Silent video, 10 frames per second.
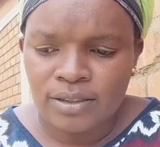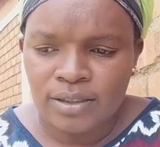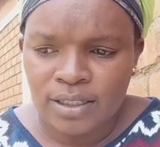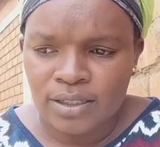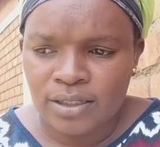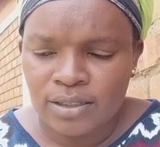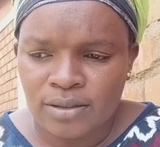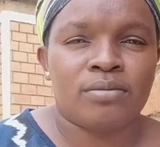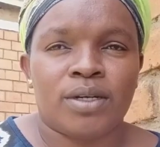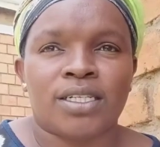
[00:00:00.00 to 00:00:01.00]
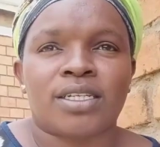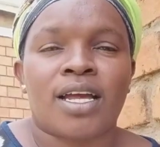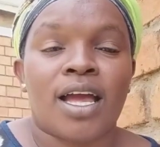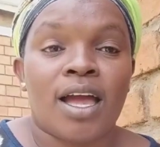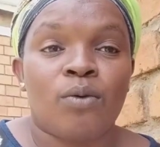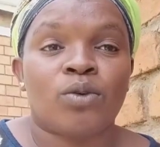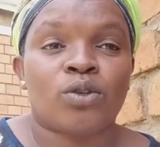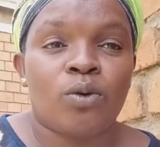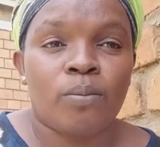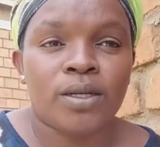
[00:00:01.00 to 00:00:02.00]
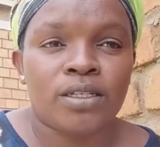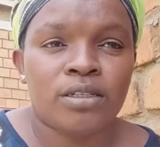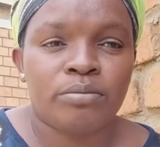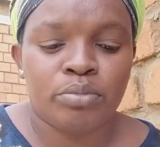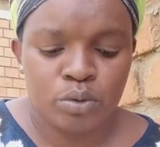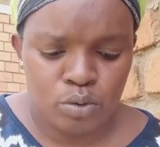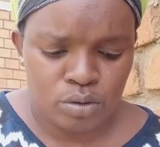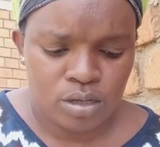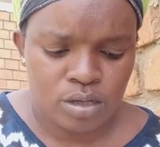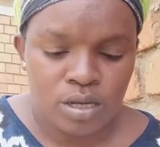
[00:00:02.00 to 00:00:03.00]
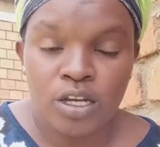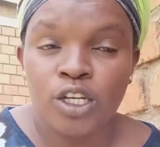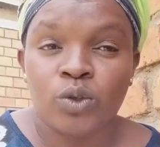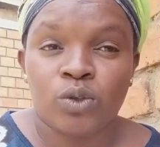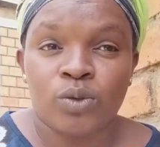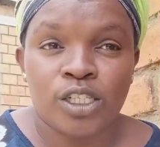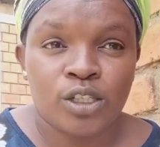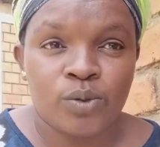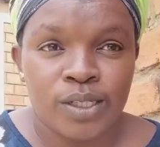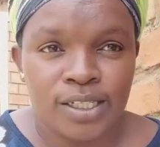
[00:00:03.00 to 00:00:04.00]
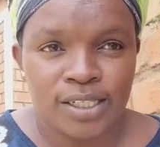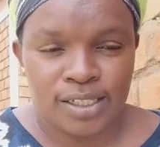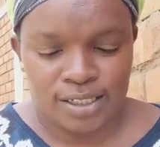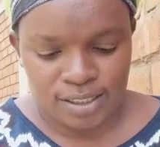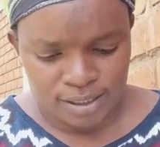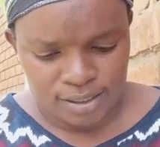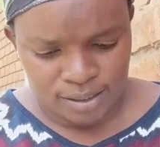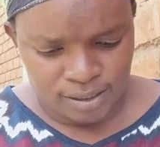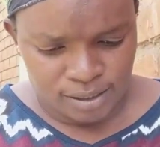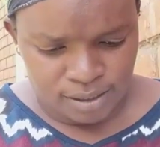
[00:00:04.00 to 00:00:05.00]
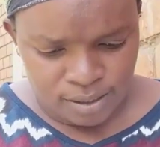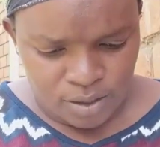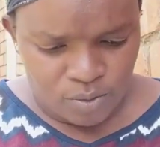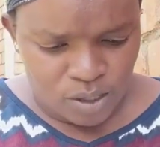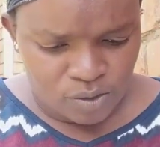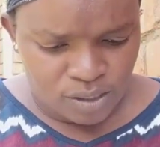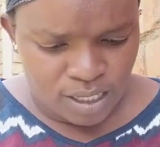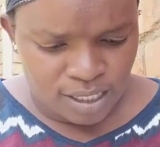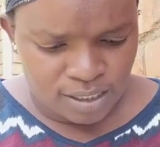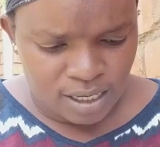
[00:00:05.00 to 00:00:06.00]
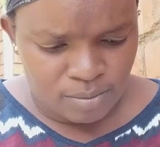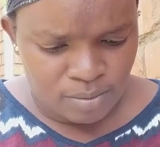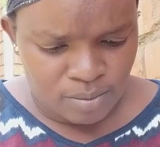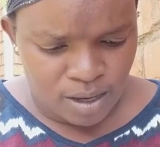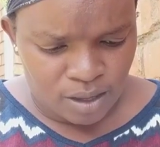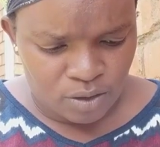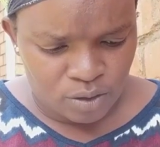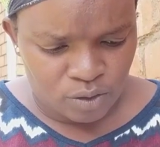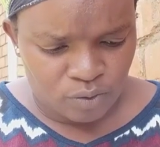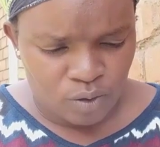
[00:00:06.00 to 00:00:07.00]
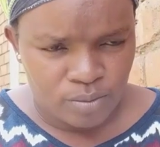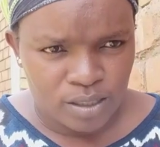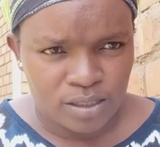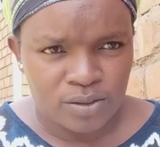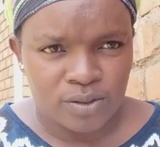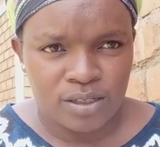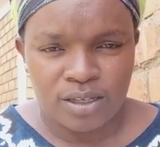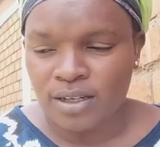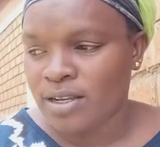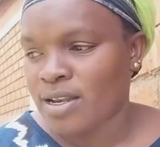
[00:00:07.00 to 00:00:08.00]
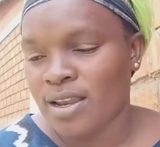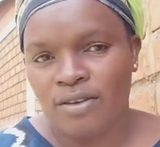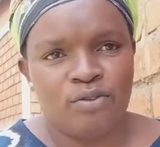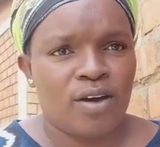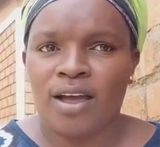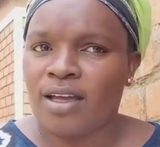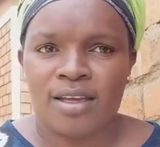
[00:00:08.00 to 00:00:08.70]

that but I was completely broke. It was 2020. When was the last time I thought of committing suicide? Never.